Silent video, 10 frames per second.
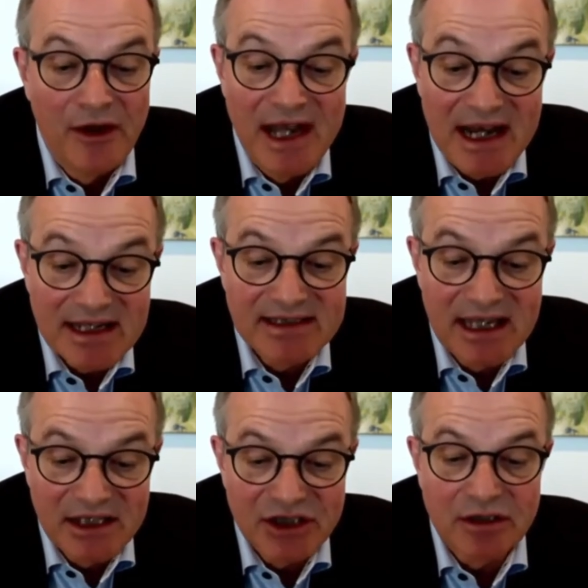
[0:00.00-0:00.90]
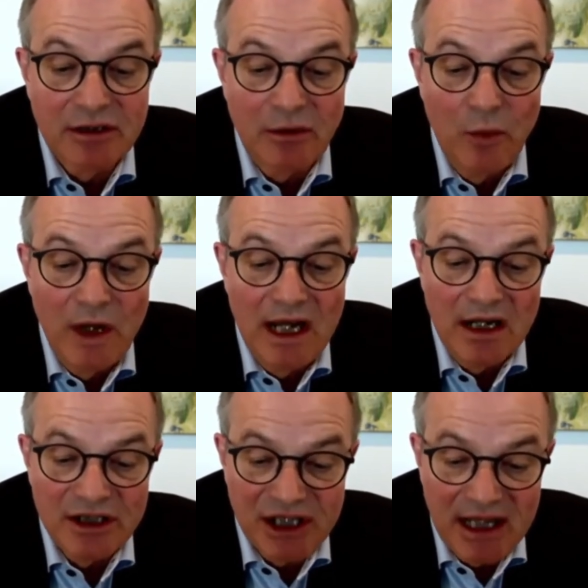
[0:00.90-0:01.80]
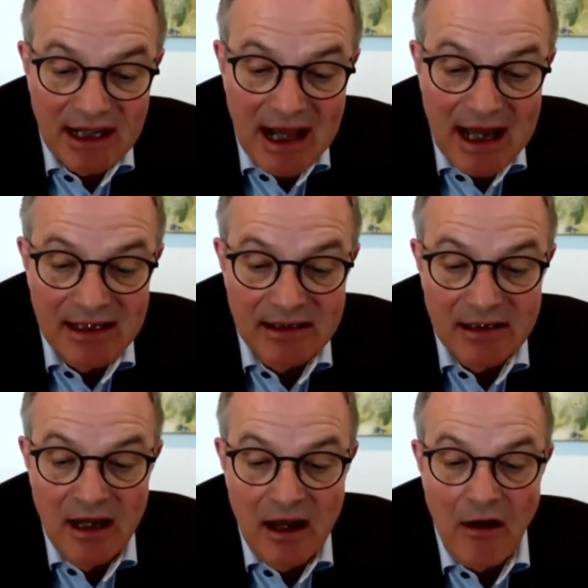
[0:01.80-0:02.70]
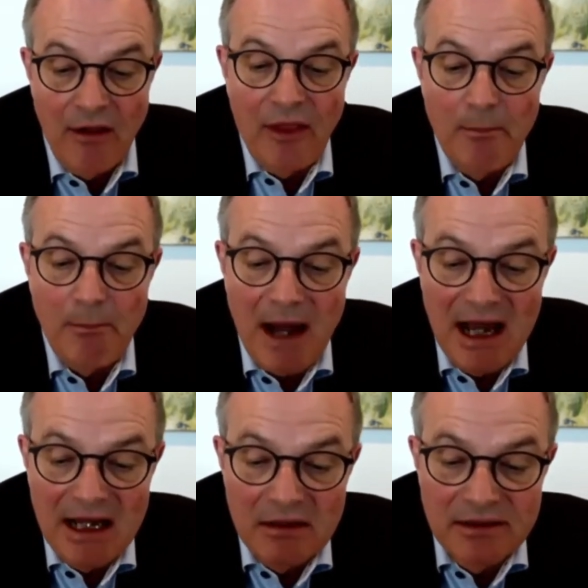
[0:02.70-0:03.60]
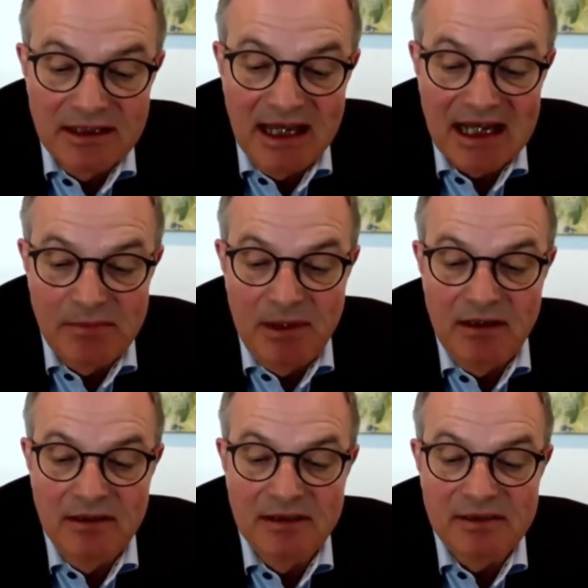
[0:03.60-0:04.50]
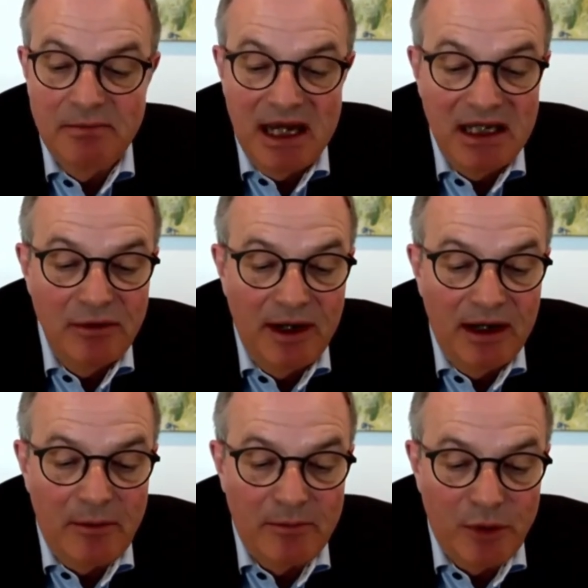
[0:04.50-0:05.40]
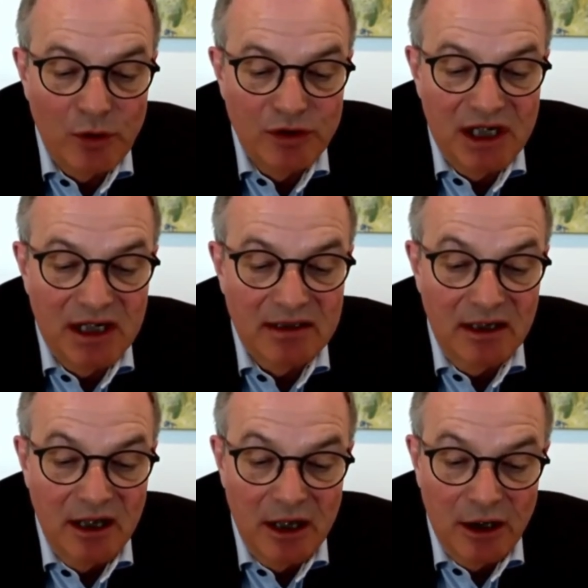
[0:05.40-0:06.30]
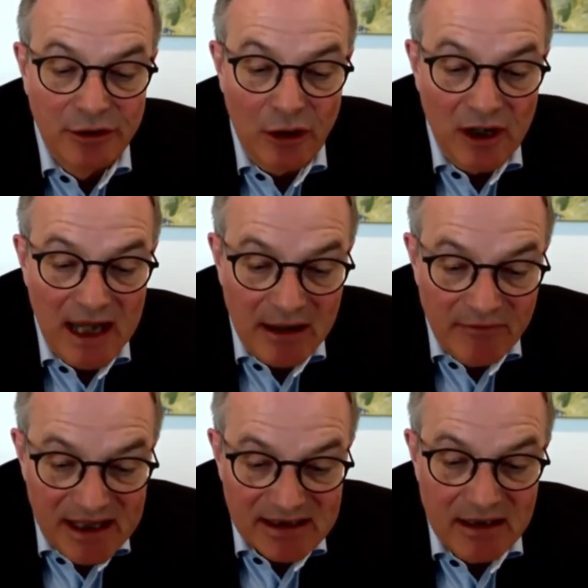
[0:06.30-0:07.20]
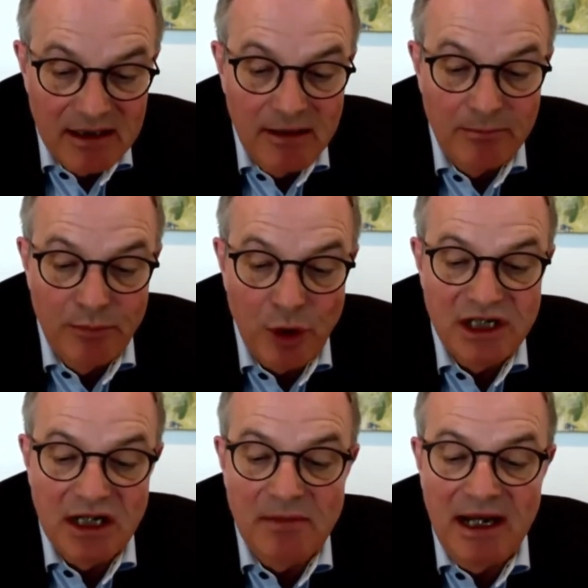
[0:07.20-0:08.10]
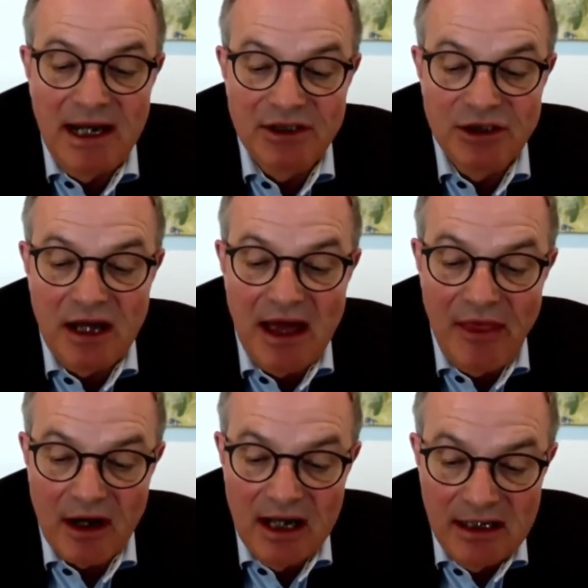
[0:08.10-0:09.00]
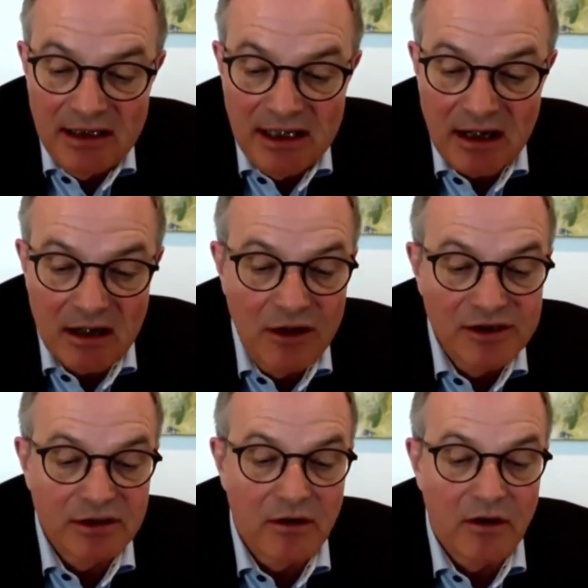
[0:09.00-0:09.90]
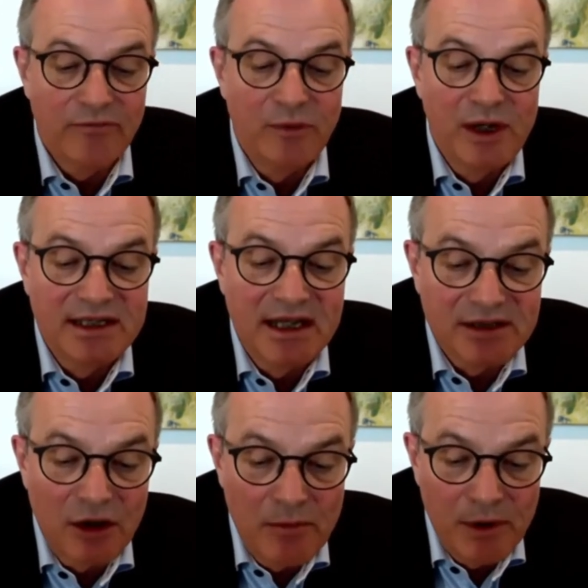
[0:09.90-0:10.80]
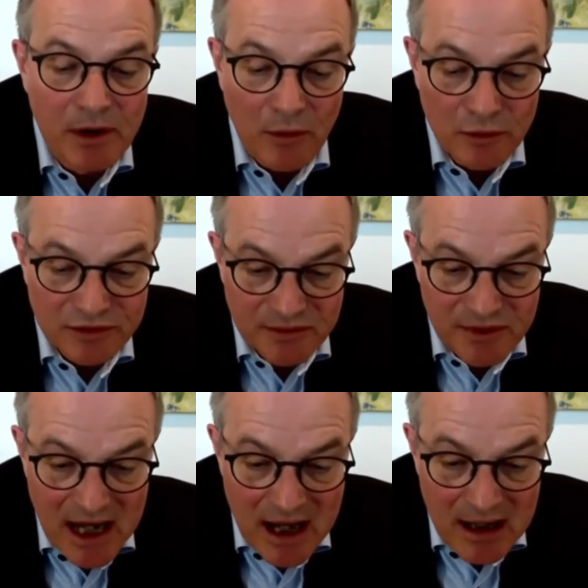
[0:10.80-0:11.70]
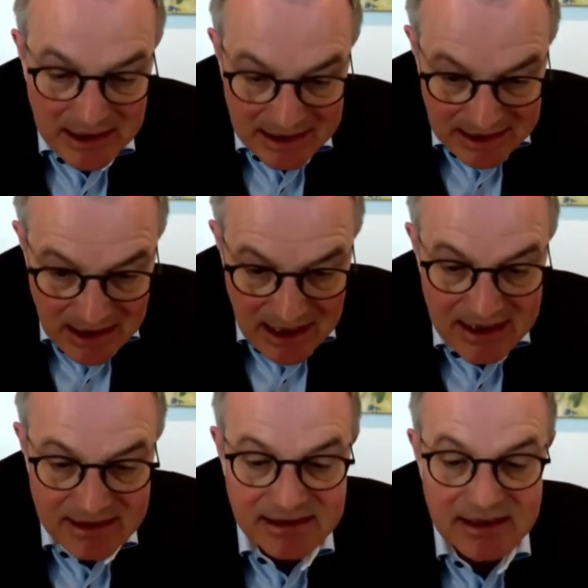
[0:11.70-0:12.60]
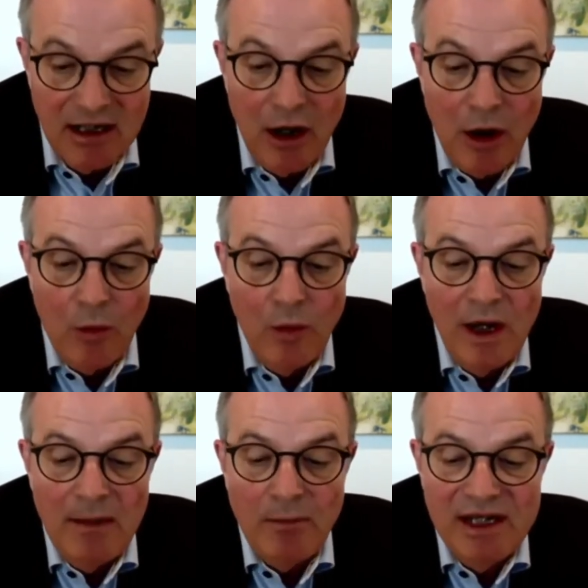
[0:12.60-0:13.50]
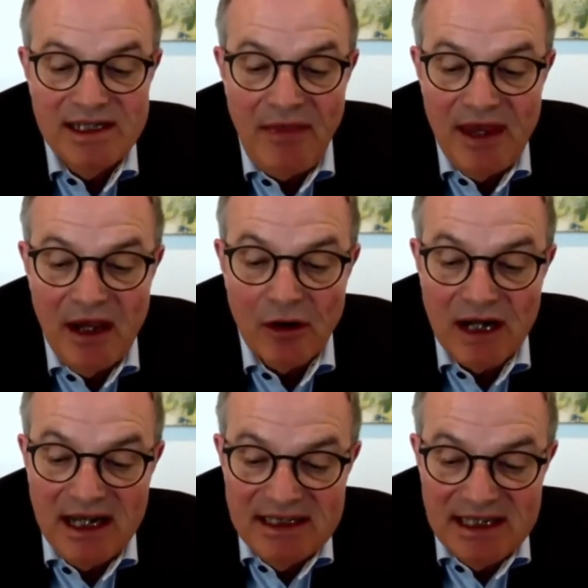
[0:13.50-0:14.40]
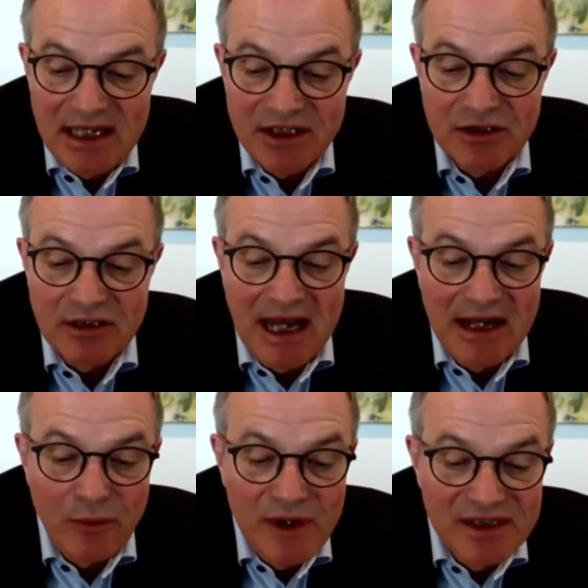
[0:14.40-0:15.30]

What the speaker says: The next session will shed light on the pilot experience made during the project. Dorian Wesley, project manager at the Cleantech Cluster of Business Upper Austria in Linz, will present the organization and